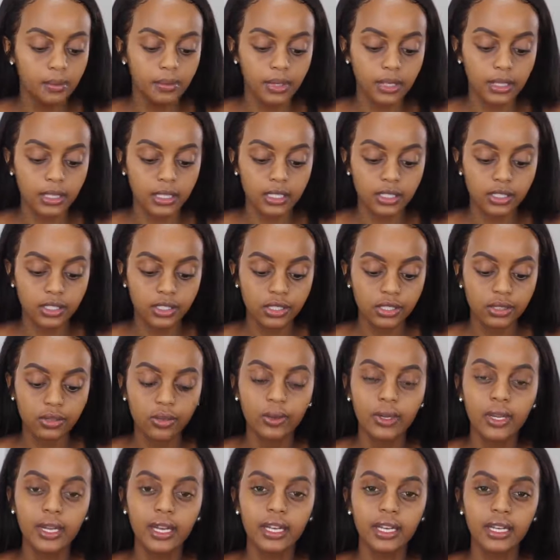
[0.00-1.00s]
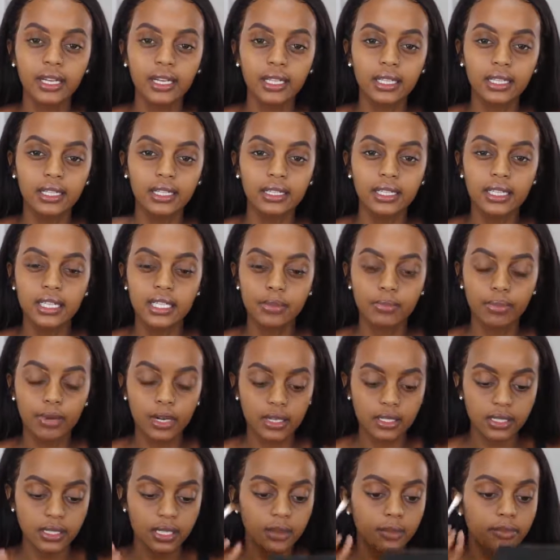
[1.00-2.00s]
But let's just go ahead and clean these
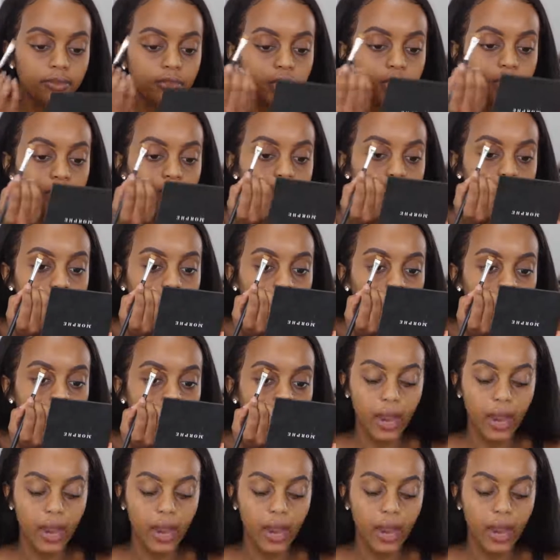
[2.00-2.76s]
brows up first.